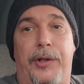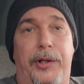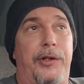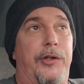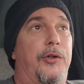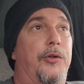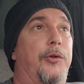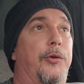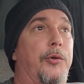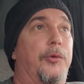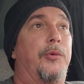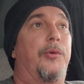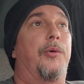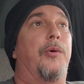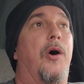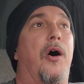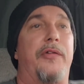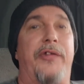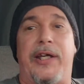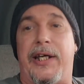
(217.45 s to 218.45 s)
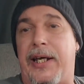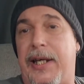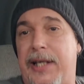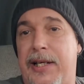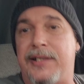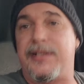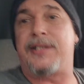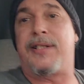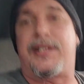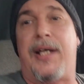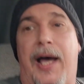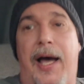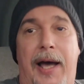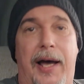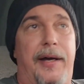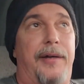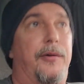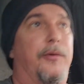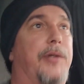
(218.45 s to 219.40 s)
the you on the inside,